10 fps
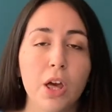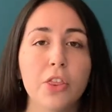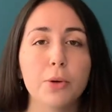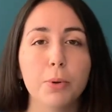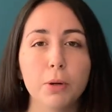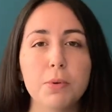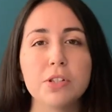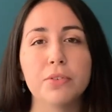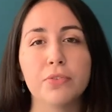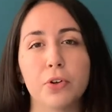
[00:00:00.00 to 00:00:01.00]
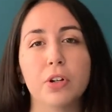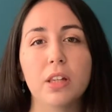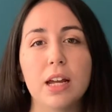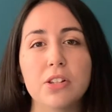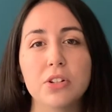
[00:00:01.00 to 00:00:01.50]
The purpose of
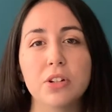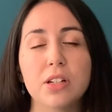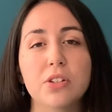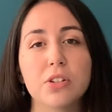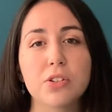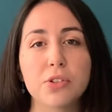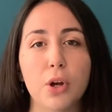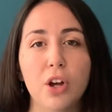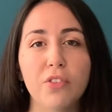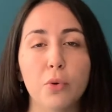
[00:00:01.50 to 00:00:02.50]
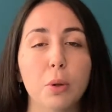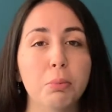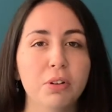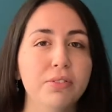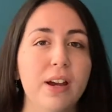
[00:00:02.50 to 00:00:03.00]
fertilizer is to solve or
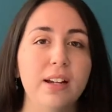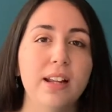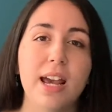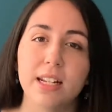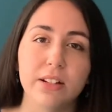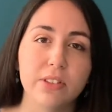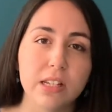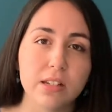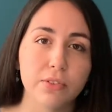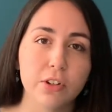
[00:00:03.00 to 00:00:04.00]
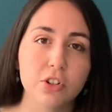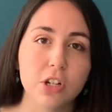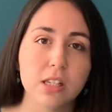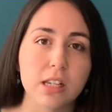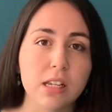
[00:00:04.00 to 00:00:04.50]
prevent any of these
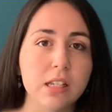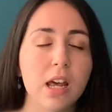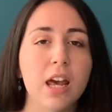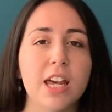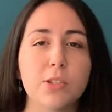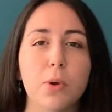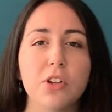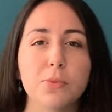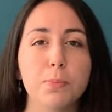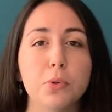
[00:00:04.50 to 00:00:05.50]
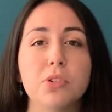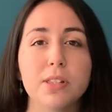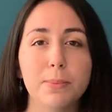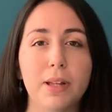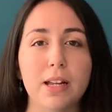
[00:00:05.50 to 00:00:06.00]
deficiencies, as well as boost the
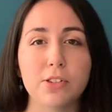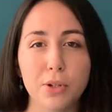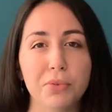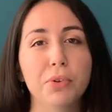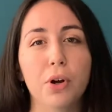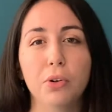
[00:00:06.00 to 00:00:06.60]
plant's overall